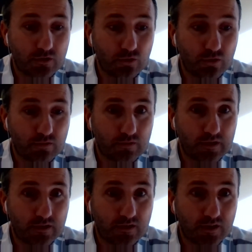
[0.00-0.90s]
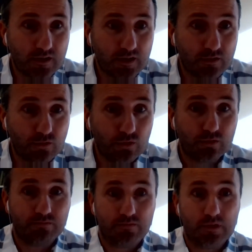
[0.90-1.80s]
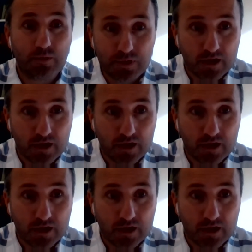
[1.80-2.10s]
to study, to maybe